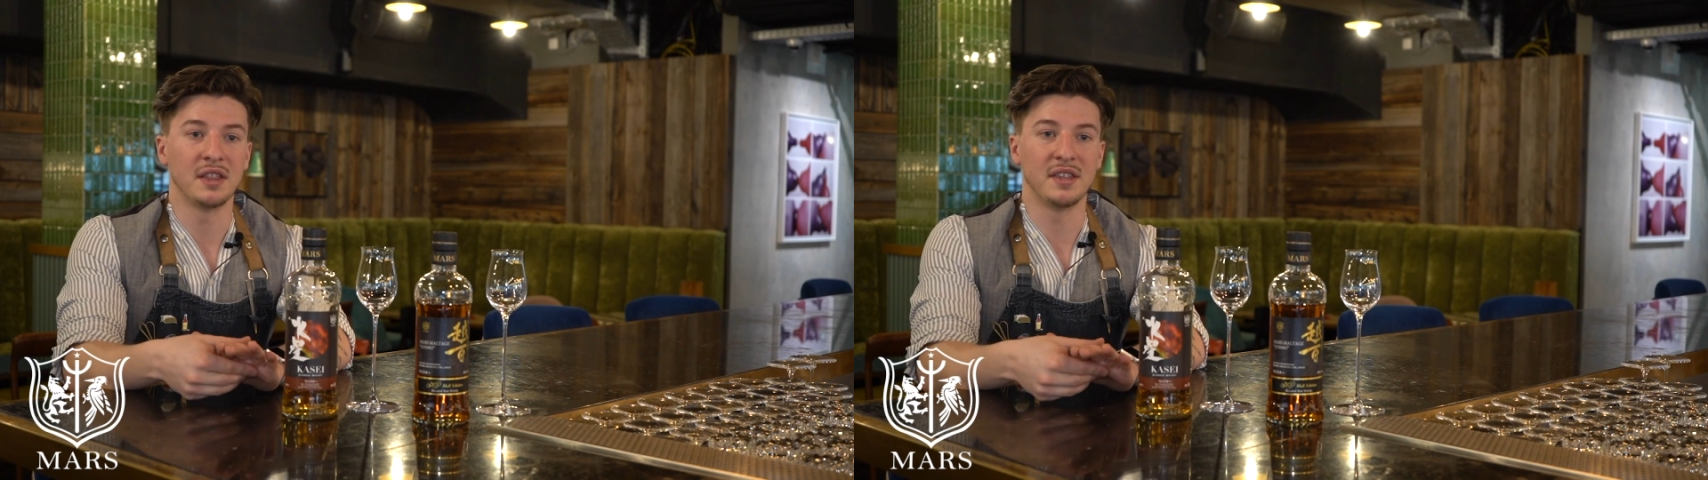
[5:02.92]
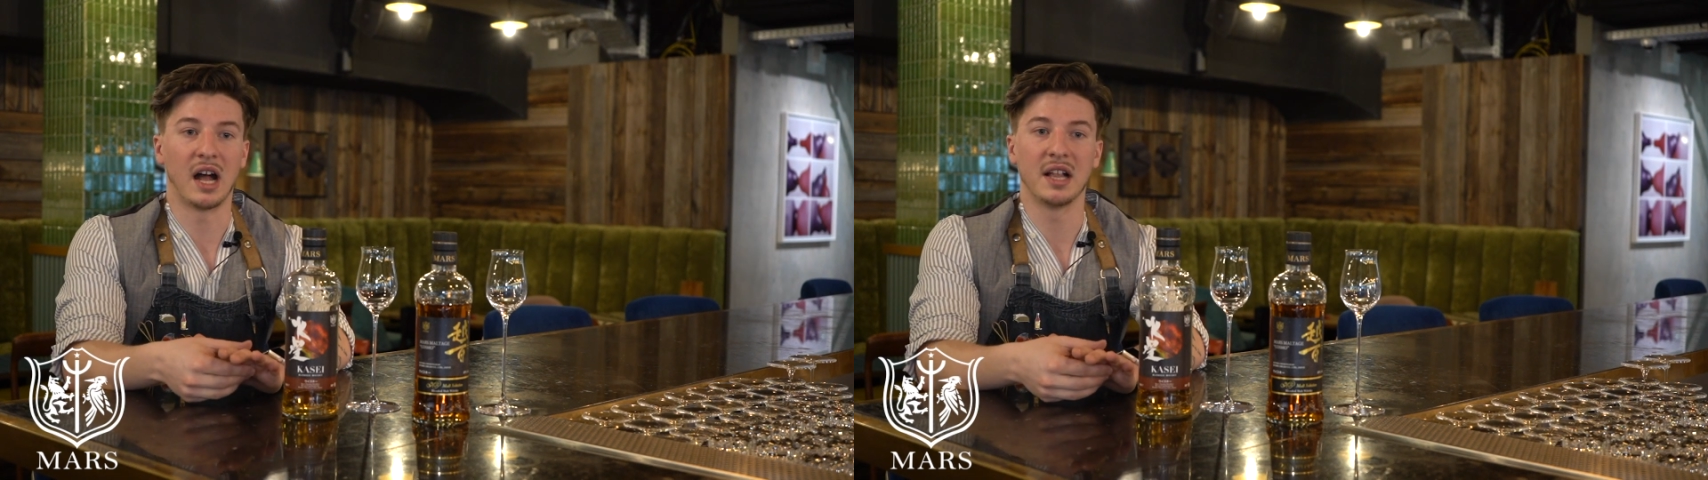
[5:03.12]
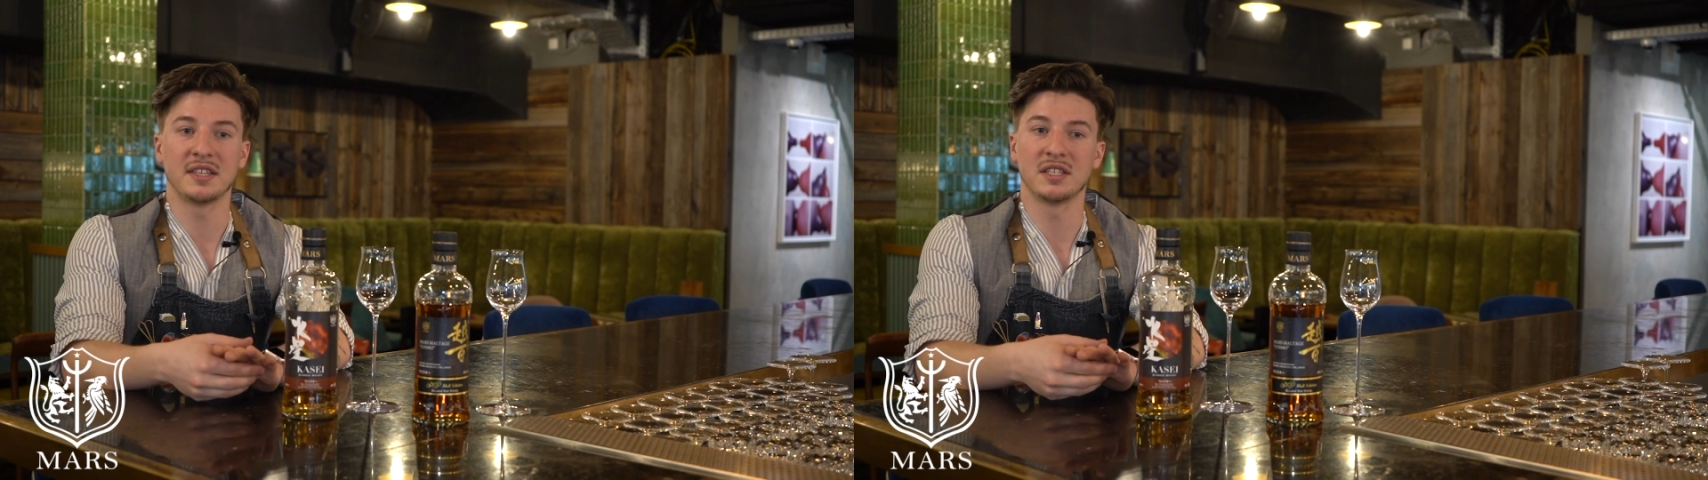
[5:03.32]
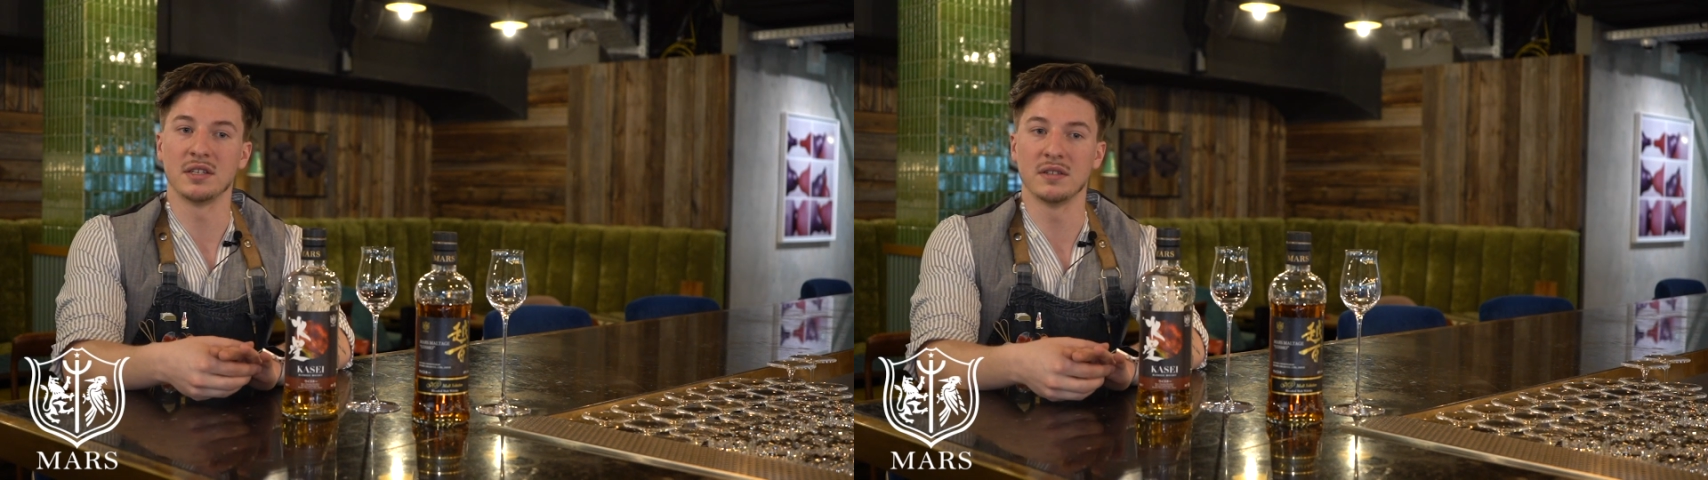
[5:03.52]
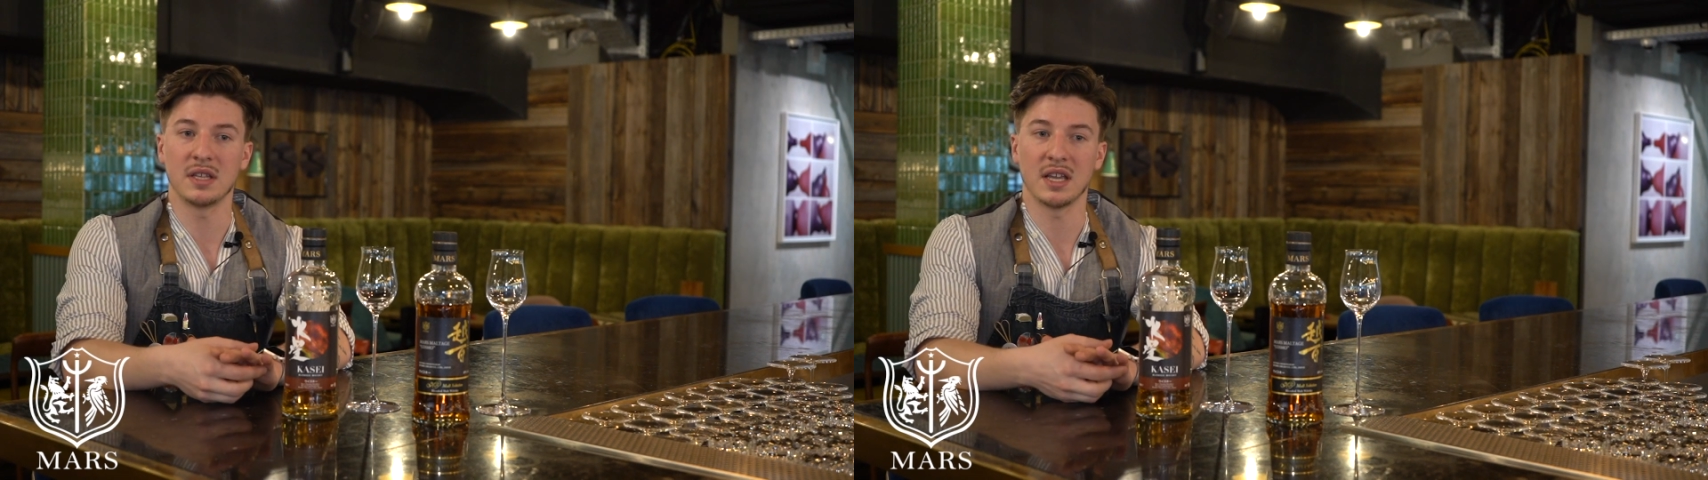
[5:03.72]
The
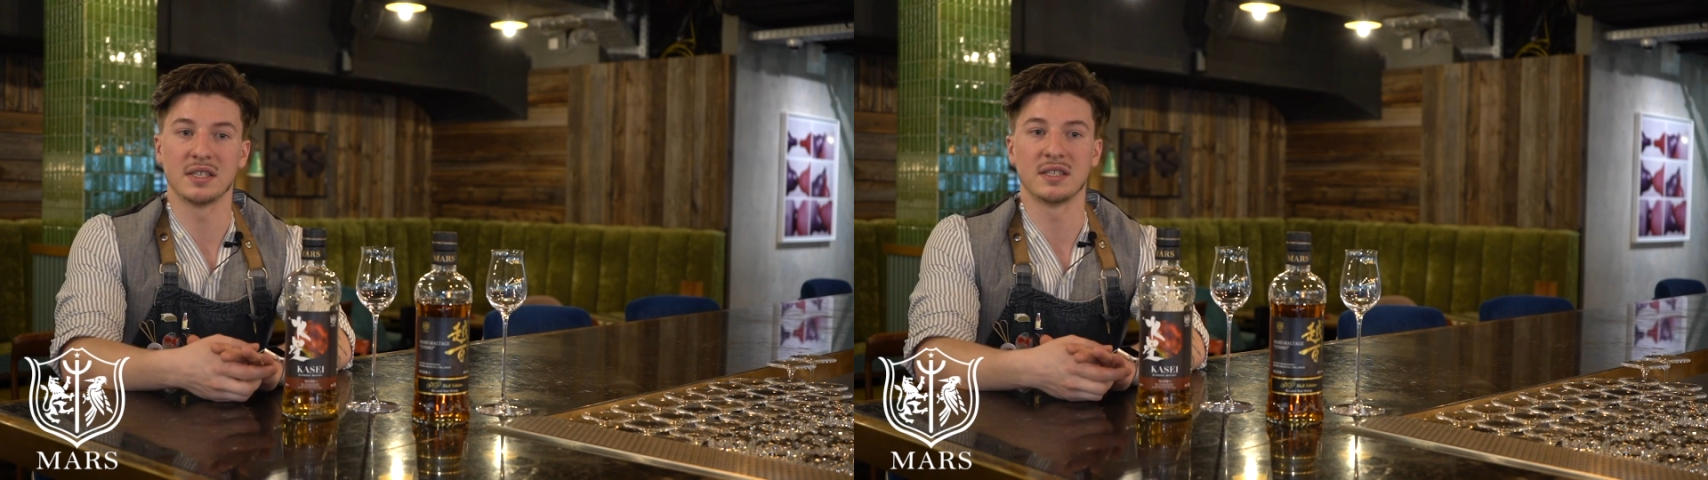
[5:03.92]
altitude is